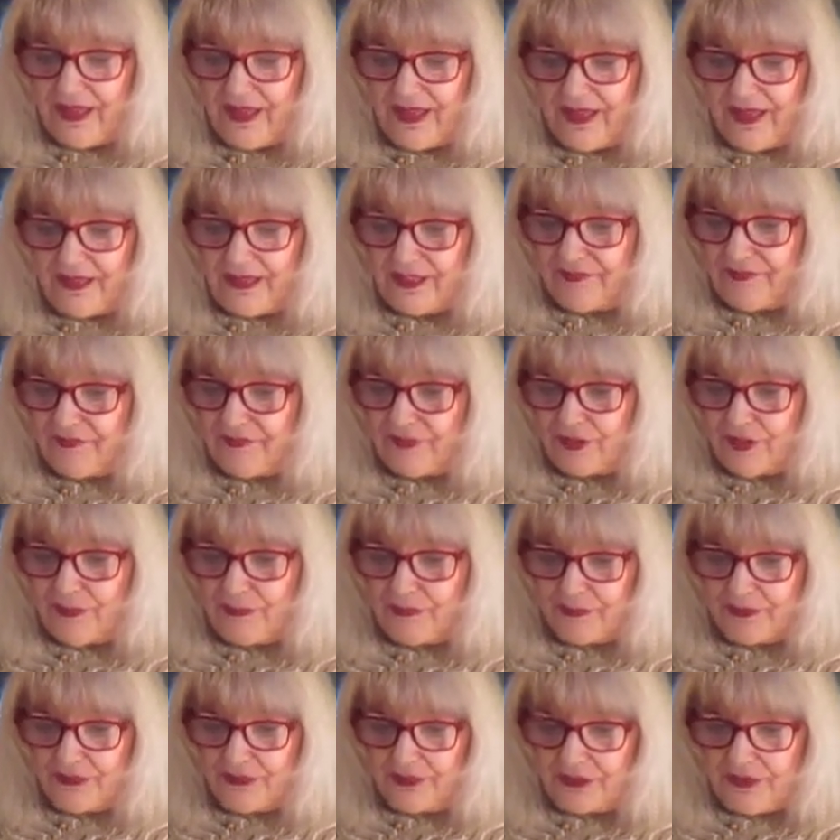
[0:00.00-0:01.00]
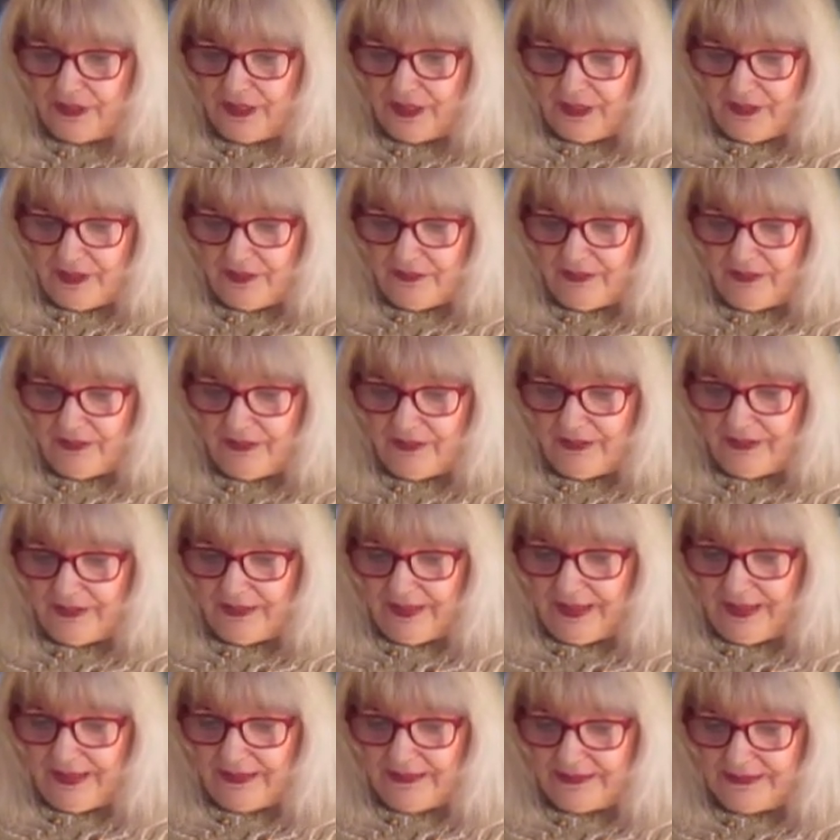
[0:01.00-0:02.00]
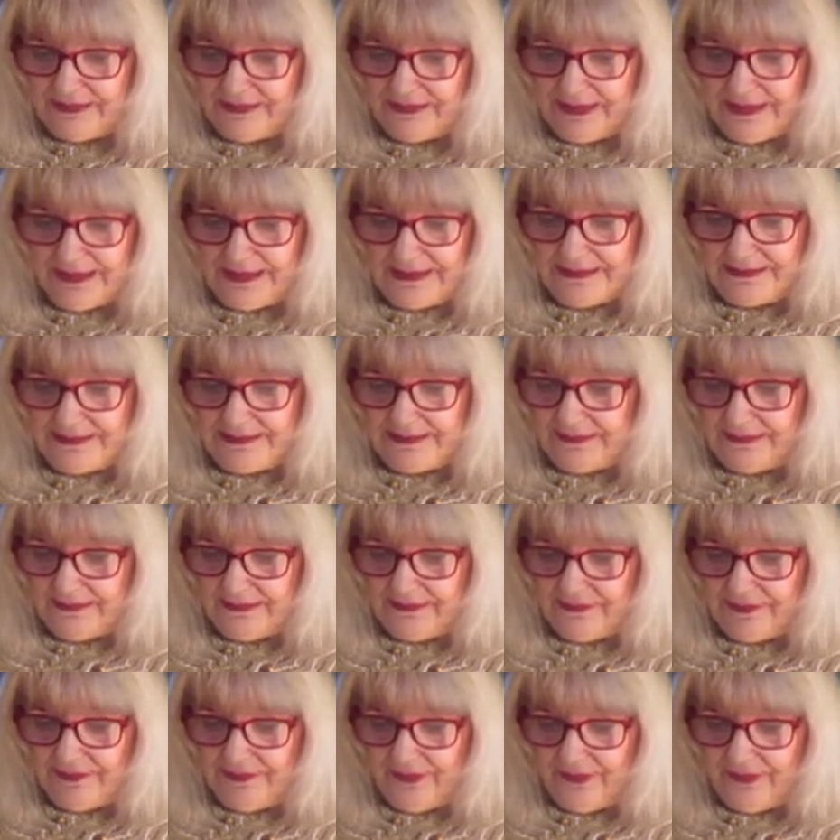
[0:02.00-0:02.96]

and lifted up into the air and all that, and